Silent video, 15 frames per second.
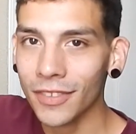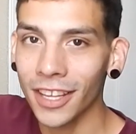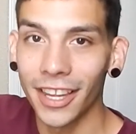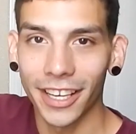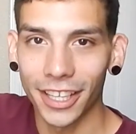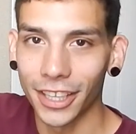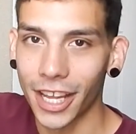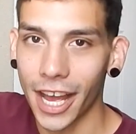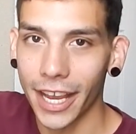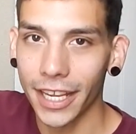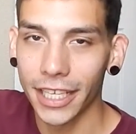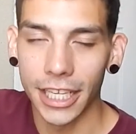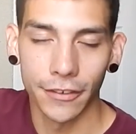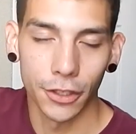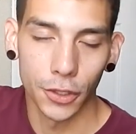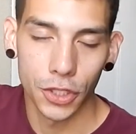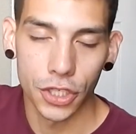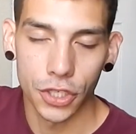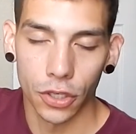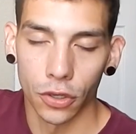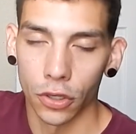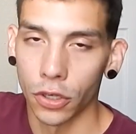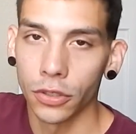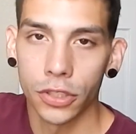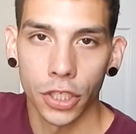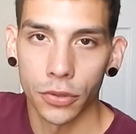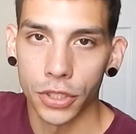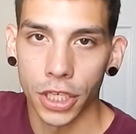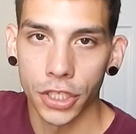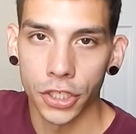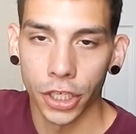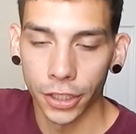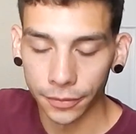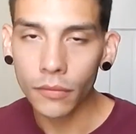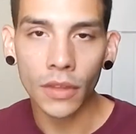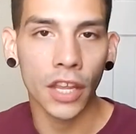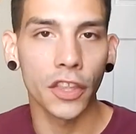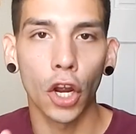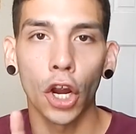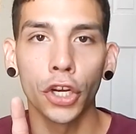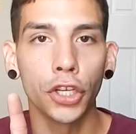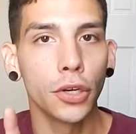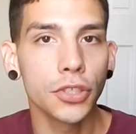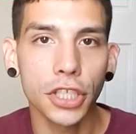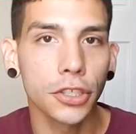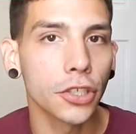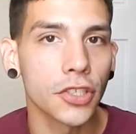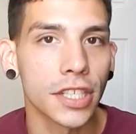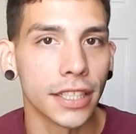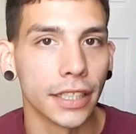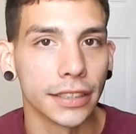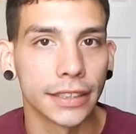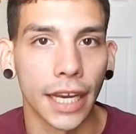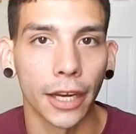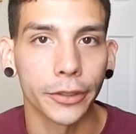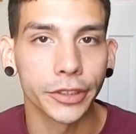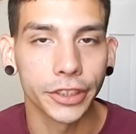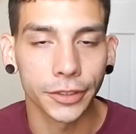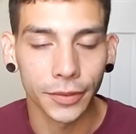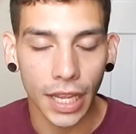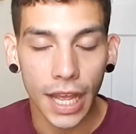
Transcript: Like a lion, even though she's a girl, don't judge her. There are no genders in this house.